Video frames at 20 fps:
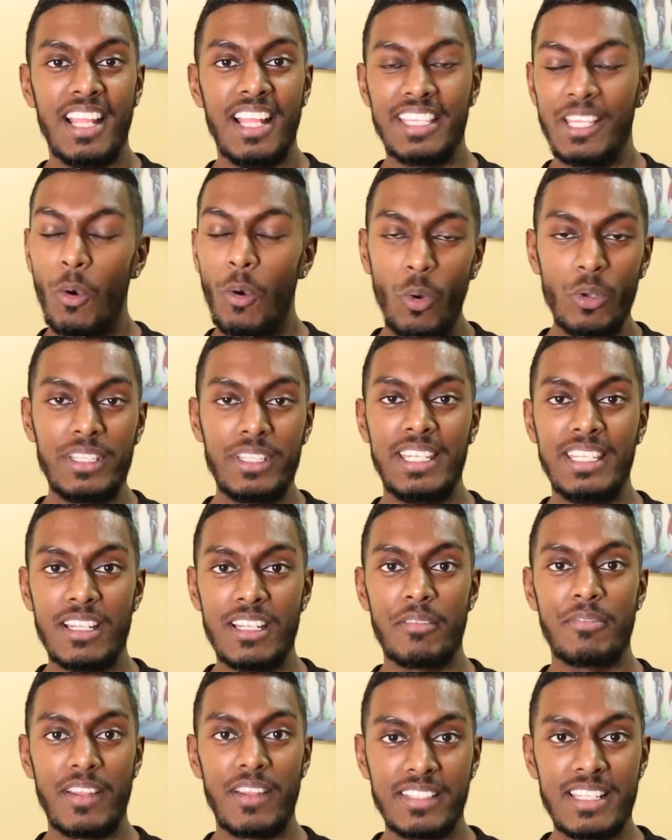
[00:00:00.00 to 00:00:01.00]
They all did
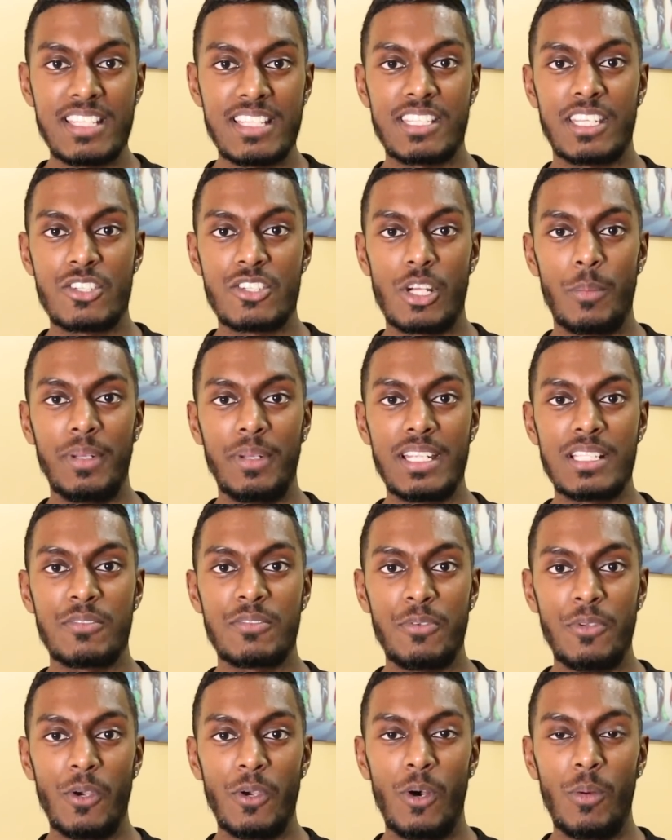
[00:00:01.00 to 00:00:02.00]
a fantastic job in this
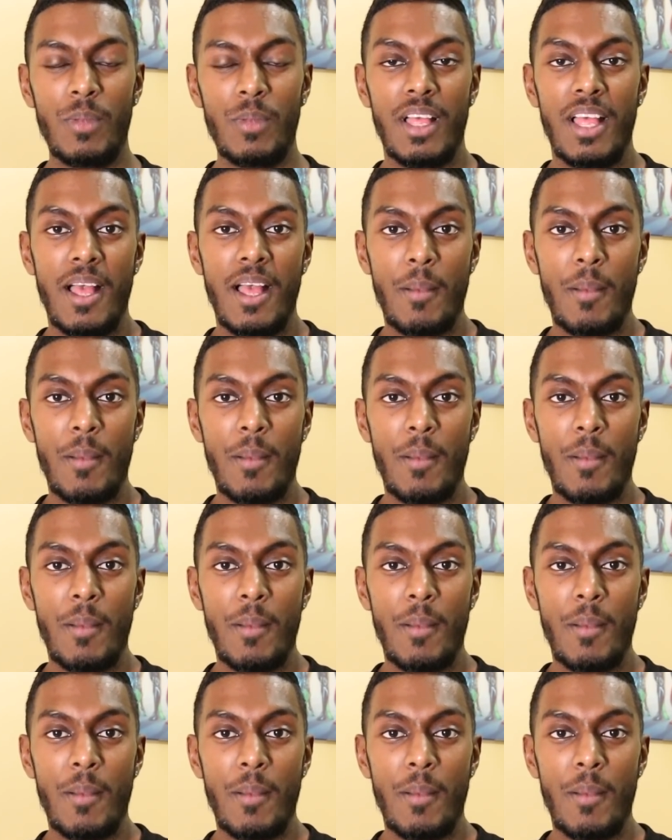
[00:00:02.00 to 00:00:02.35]
film.